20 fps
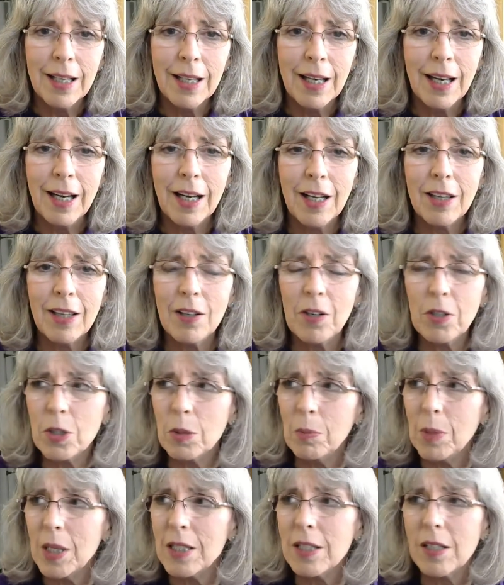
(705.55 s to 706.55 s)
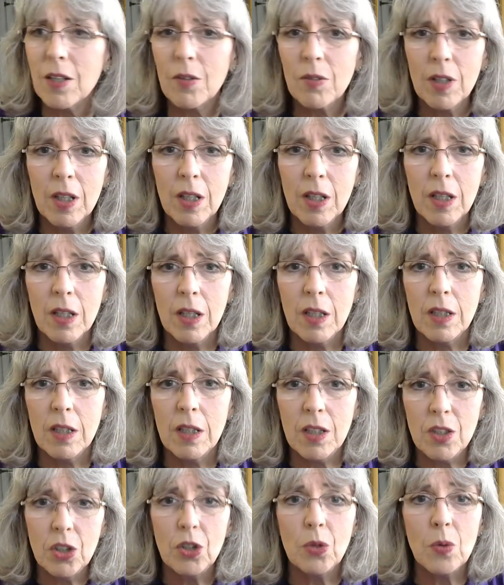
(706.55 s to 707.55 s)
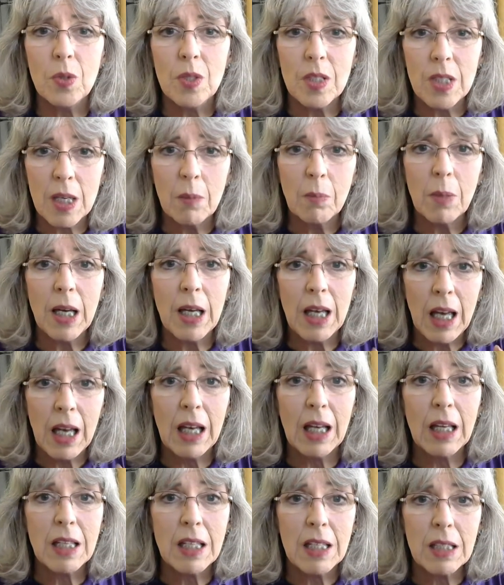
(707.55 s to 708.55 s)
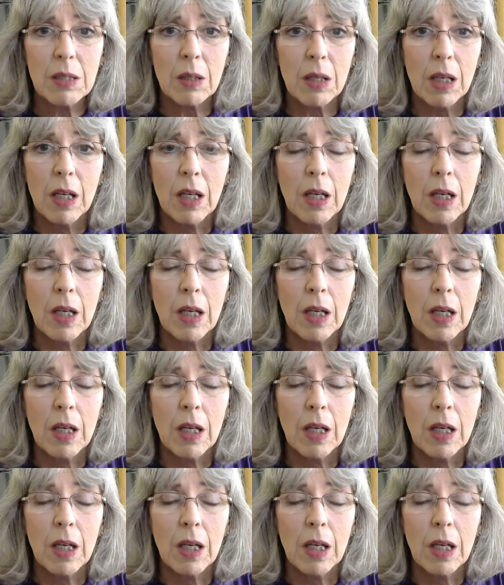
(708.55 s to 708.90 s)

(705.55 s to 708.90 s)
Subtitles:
And I thought to myself, did you see my hands?